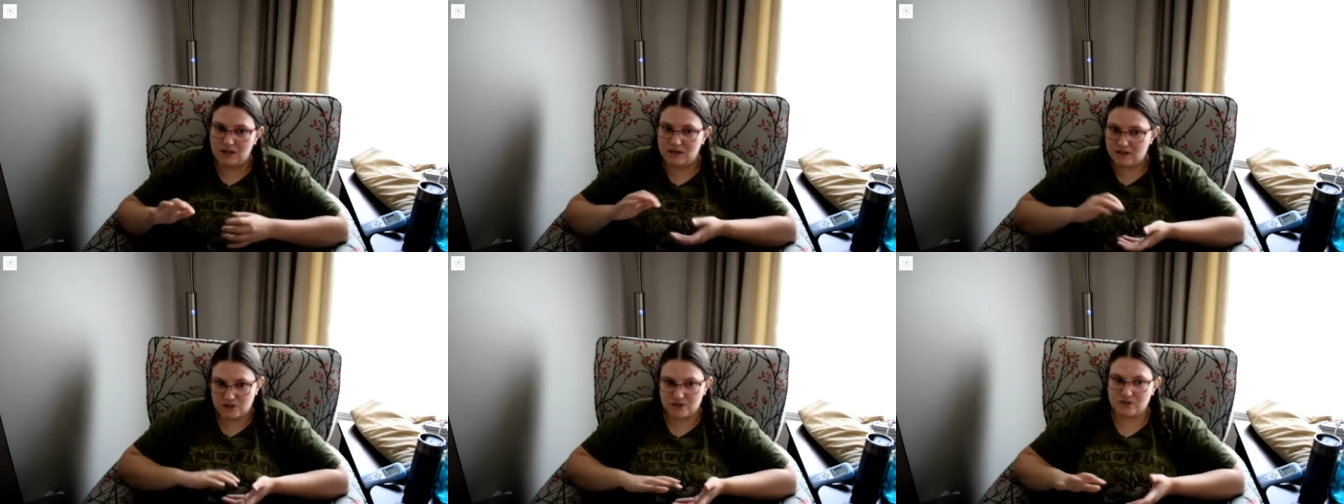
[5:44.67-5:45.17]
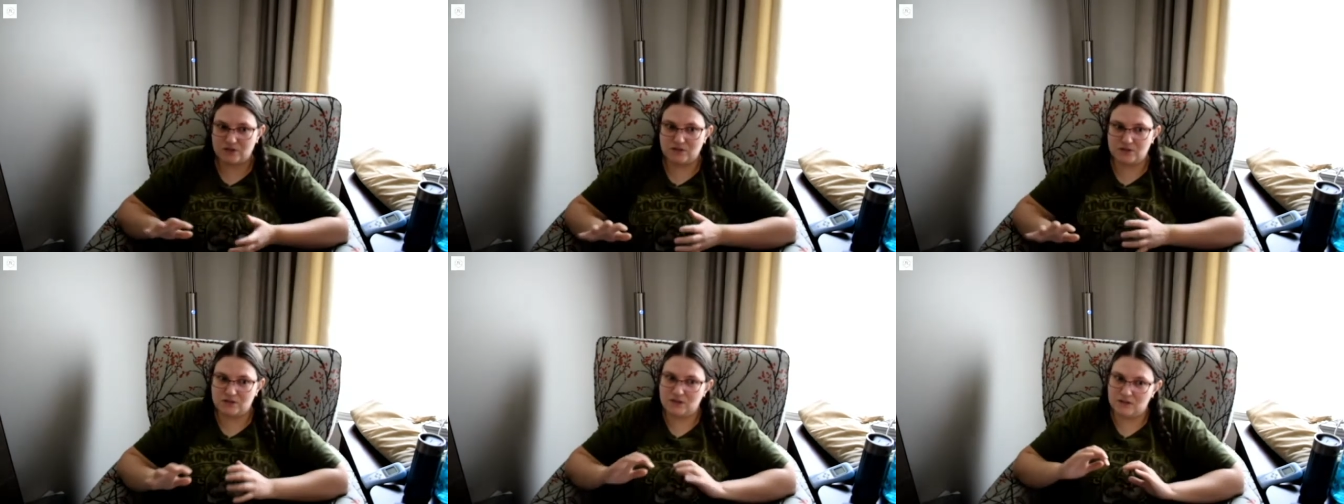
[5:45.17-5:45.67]
They just
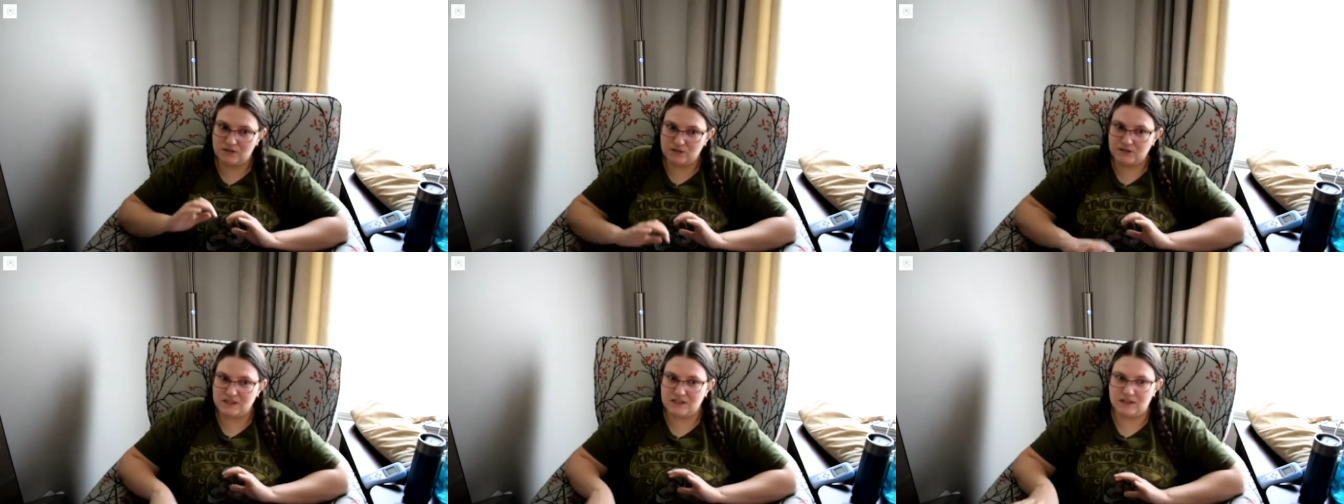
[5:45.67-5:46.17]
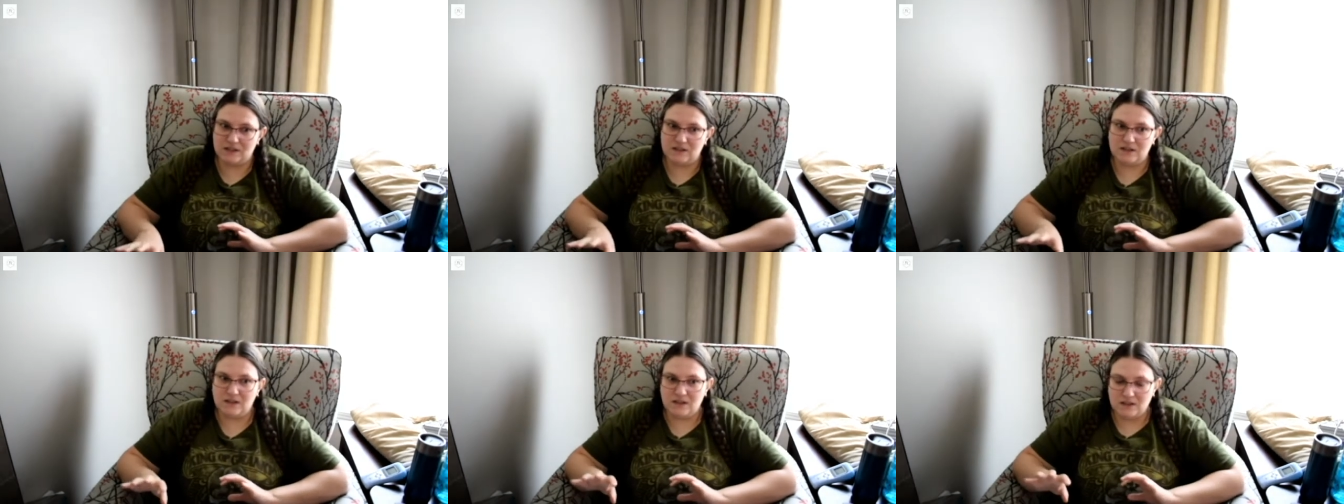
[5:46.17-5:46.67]
looked a little greasy,
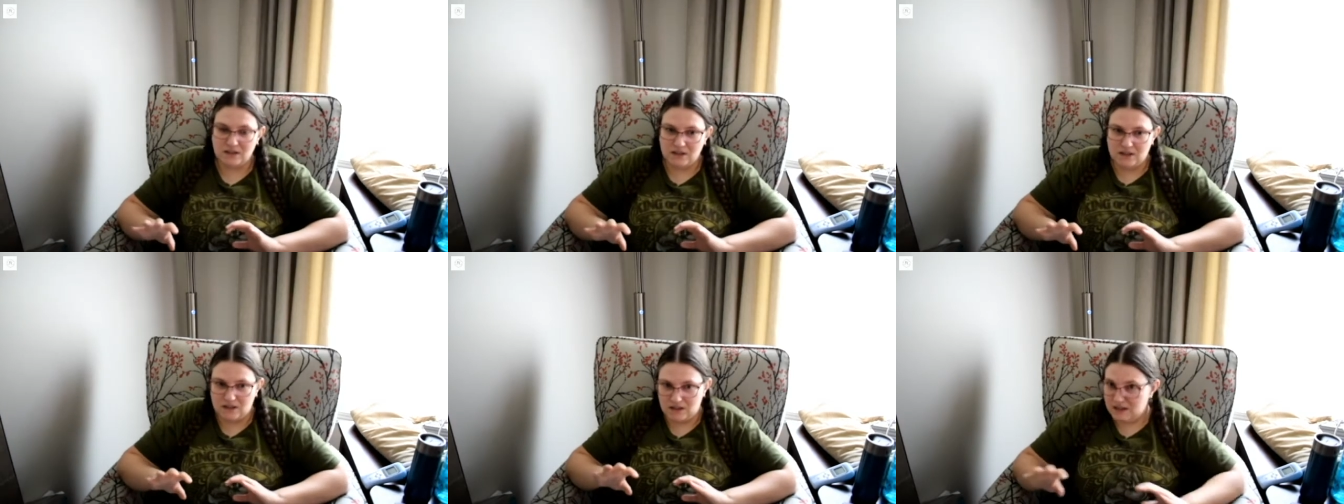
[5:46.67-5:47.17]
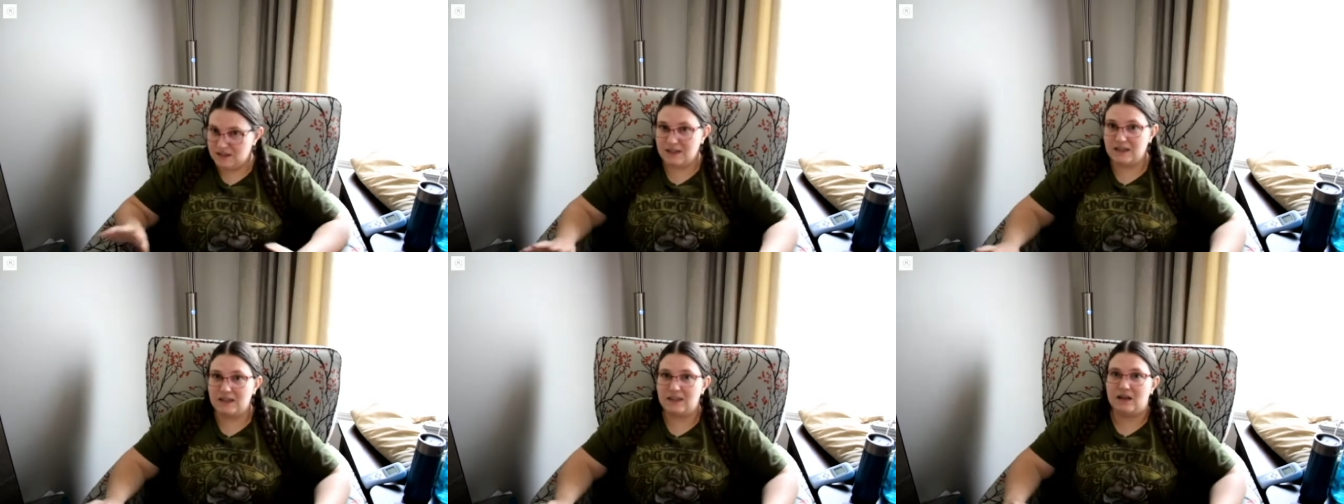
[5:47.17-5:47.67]
and I didn't
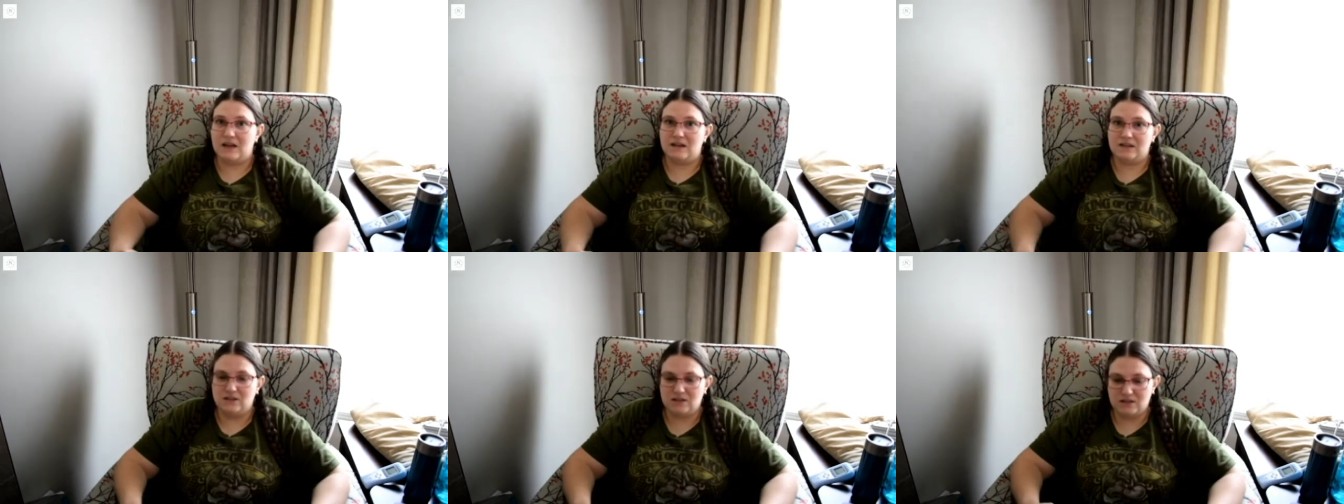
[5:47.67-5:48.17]
like that.